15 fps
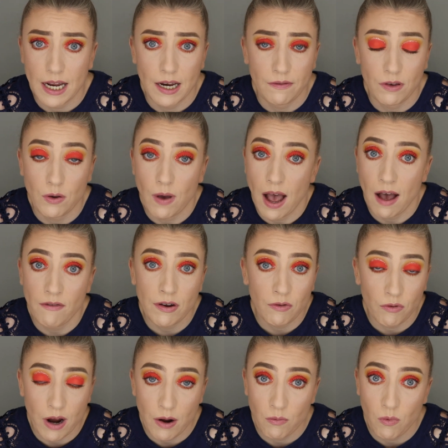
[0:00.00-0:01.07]
And if you haven't
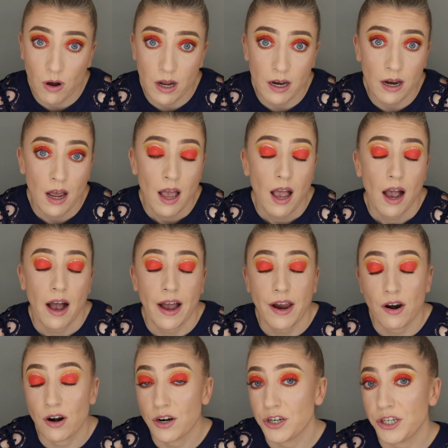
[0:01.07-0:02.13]
read one,
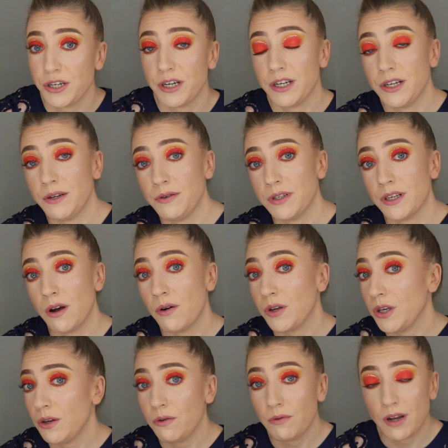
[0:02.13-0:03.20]
I urge you to do so.
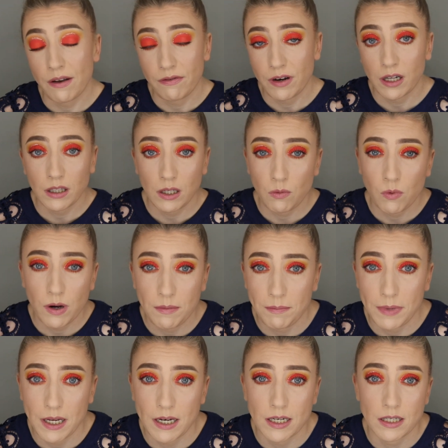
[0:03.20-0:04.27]
You definitely wouldn't
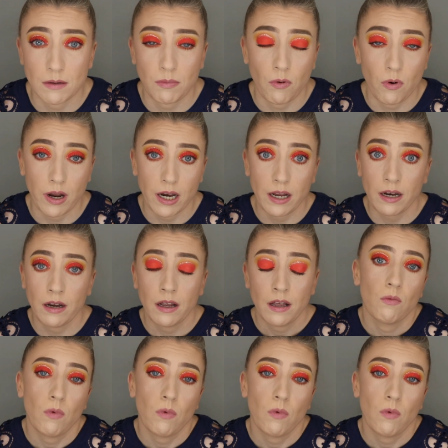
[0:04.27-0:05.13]
be disappointed.